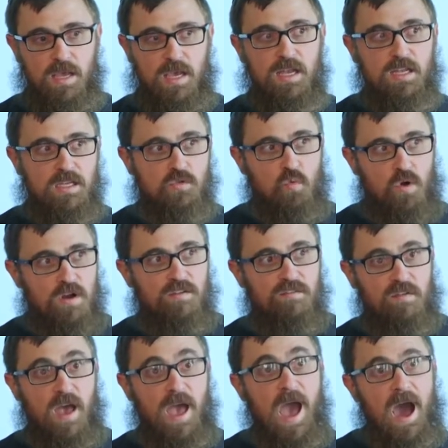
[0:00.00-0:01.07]
is one
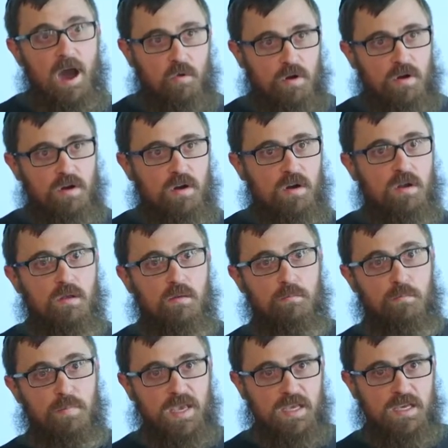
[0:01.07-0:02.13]
of our
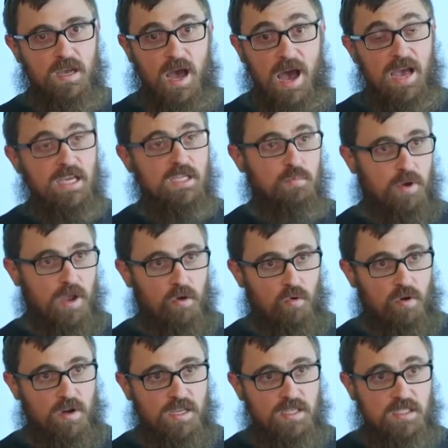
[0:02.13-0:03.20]
biggest, highest
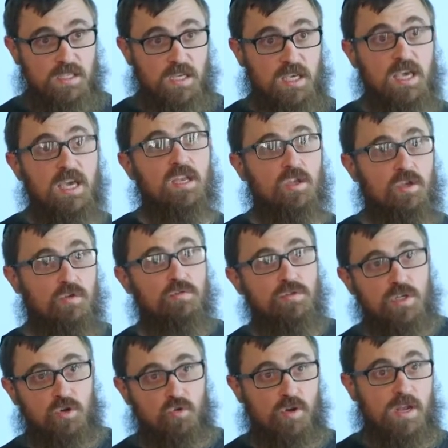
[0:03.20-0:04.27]
priorities to get you
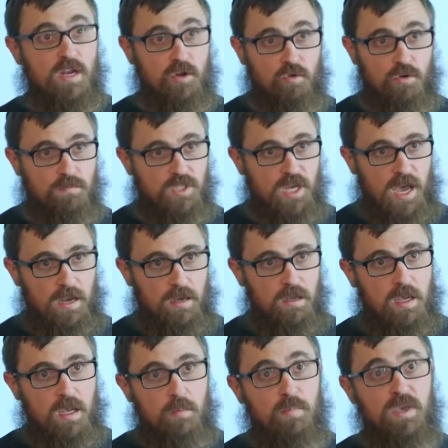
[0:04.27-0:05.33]
to create a group chat.
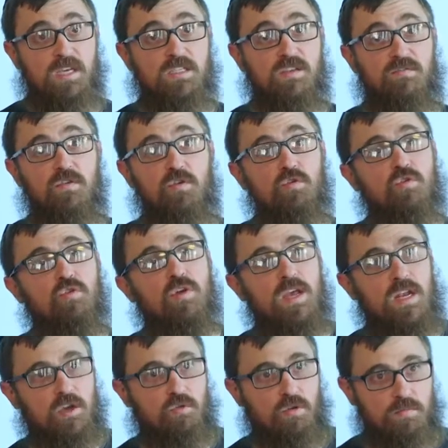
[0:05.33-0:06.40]
Because if you
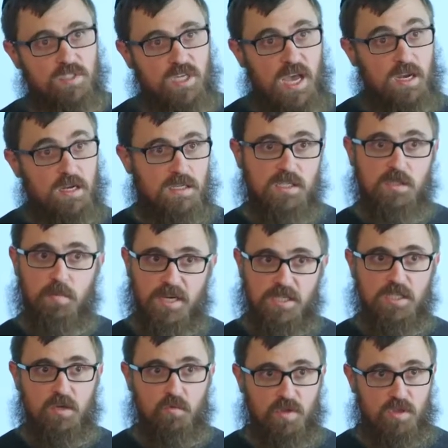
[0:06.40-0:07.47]
create a group chat,
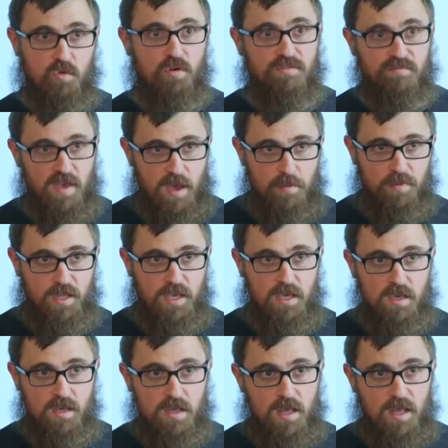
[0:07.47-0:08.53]
especially with your
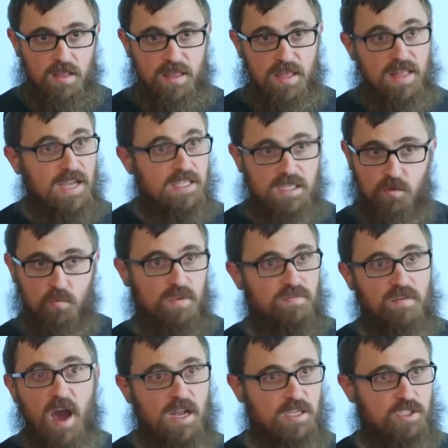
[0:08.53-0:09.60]
family, then that's it,
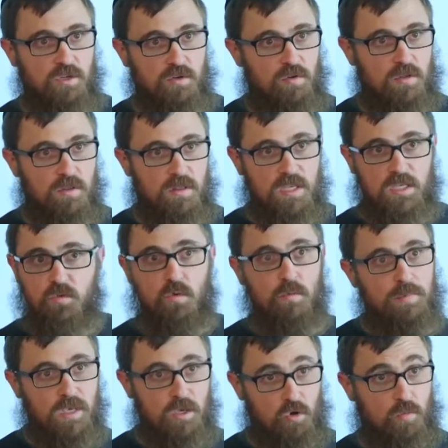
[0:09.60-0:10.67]
we've got you. This will
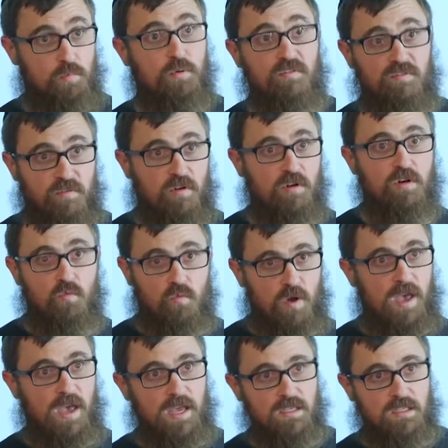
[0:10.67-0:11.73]
be your preferred
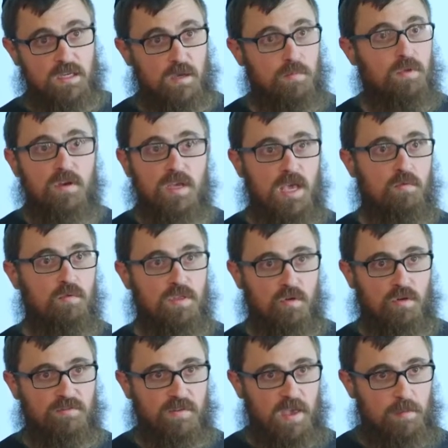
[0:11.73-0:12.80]
way to communicate with
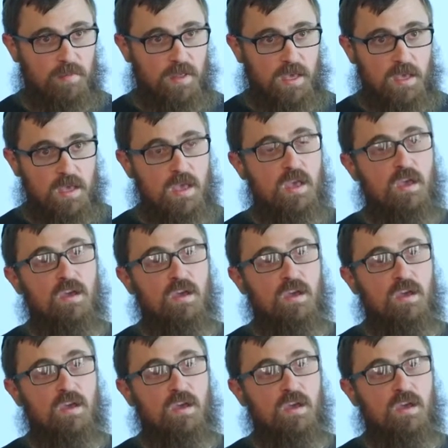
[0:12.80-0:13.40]
your family.